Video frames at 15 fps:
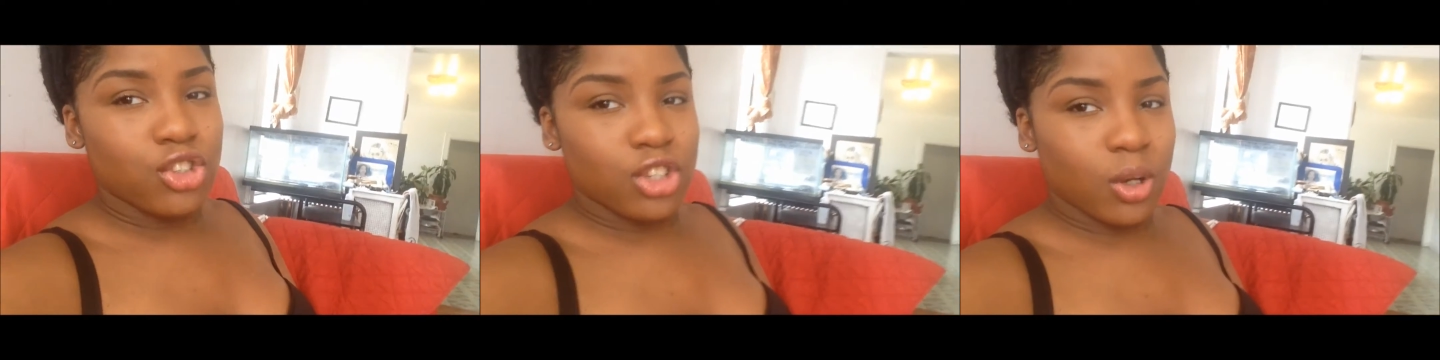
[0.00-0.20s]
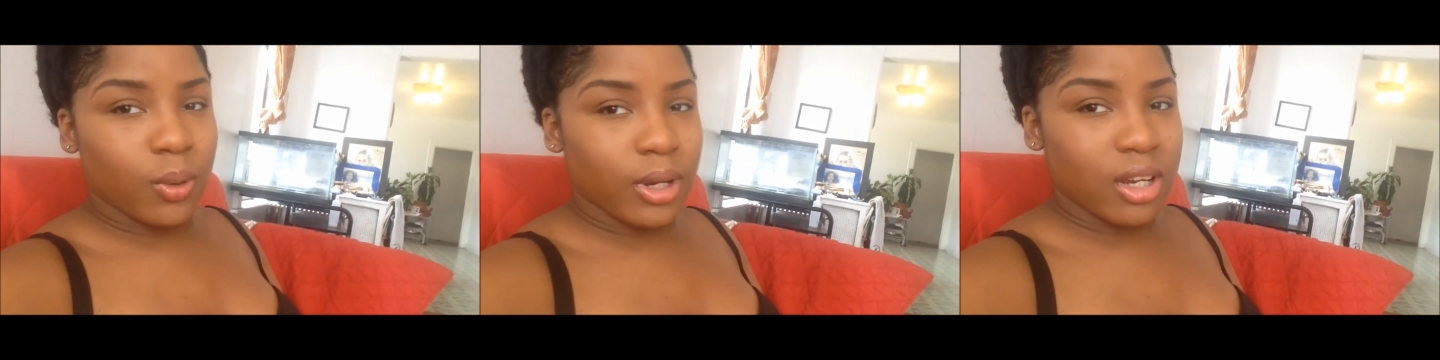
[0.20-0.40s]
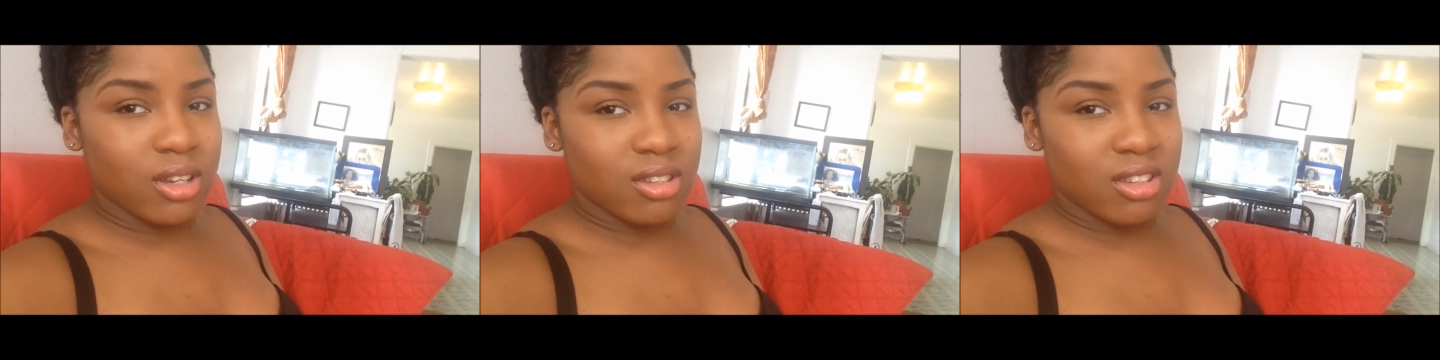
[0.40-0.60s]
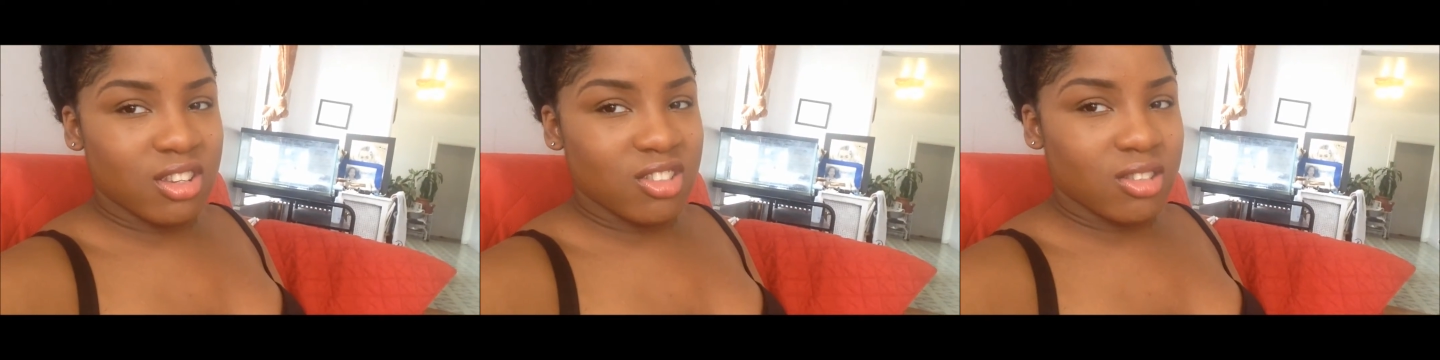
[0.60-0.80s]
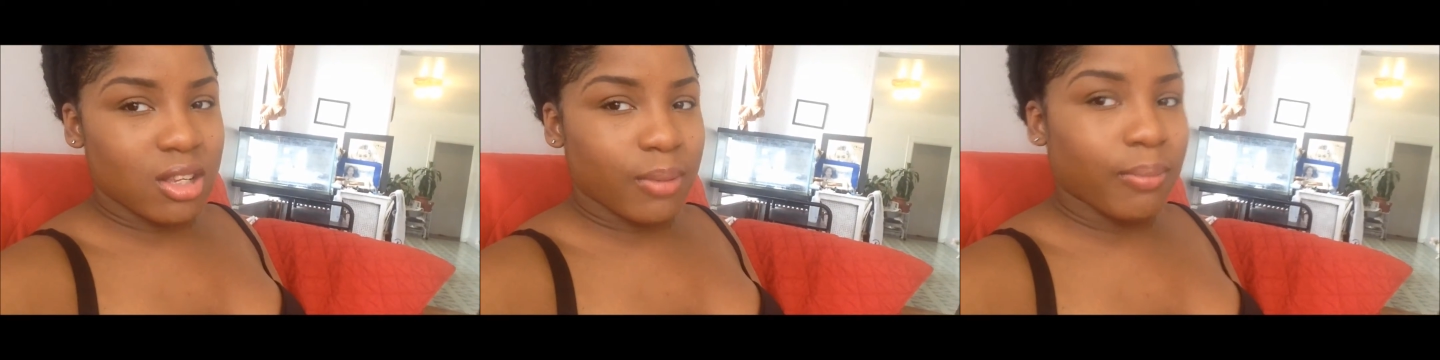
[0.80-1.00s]
show it because it
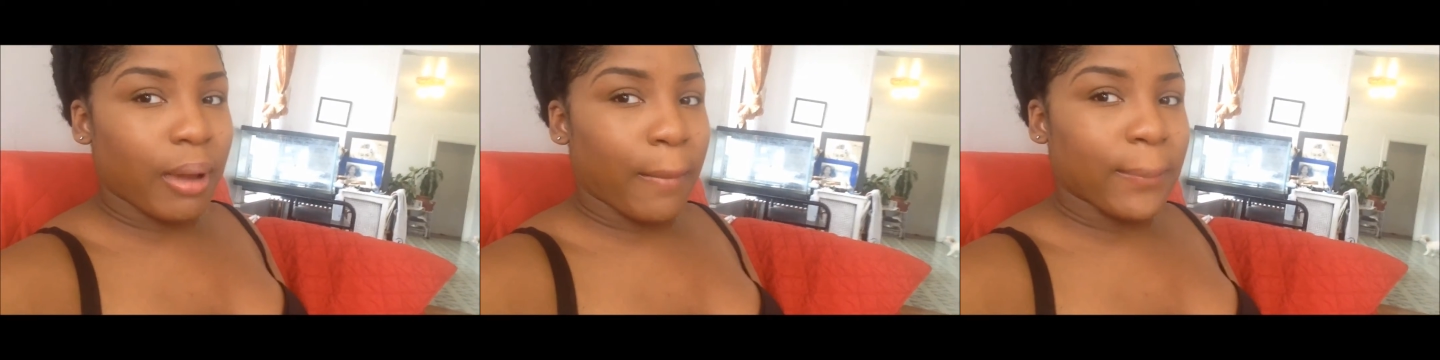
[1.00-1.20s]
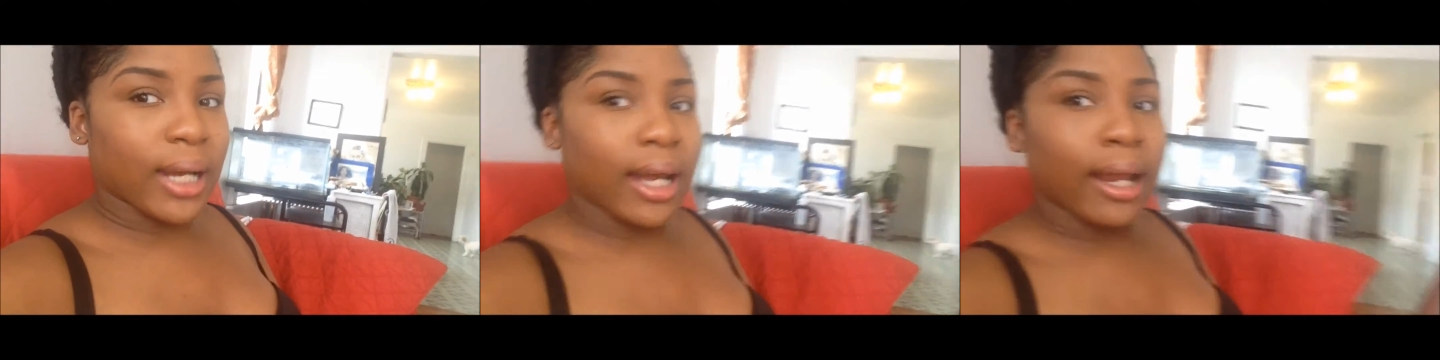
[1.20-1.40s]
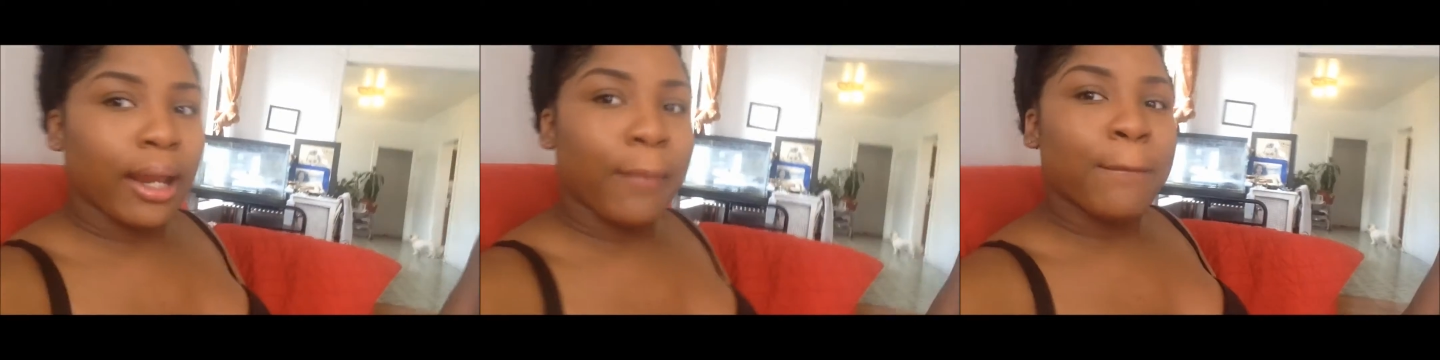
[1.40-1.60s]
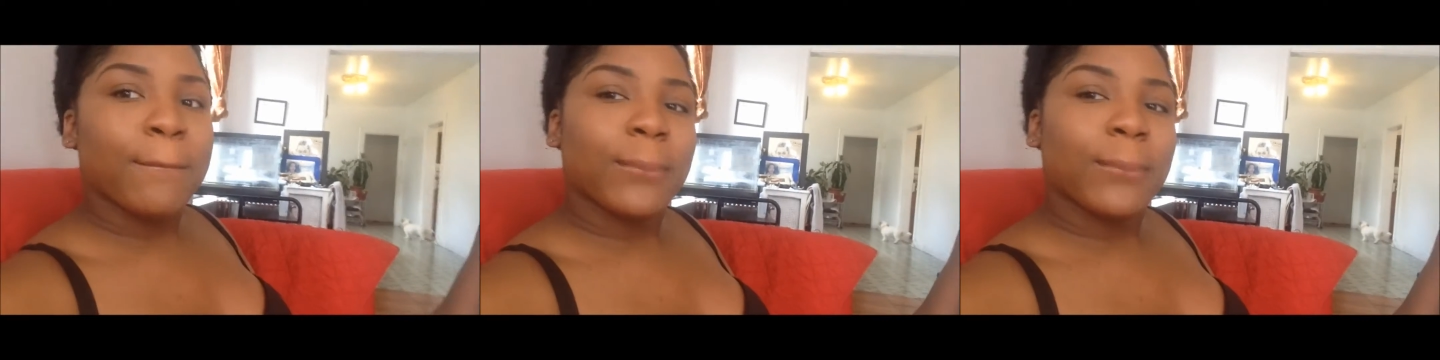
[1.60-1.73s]
slipped my mind.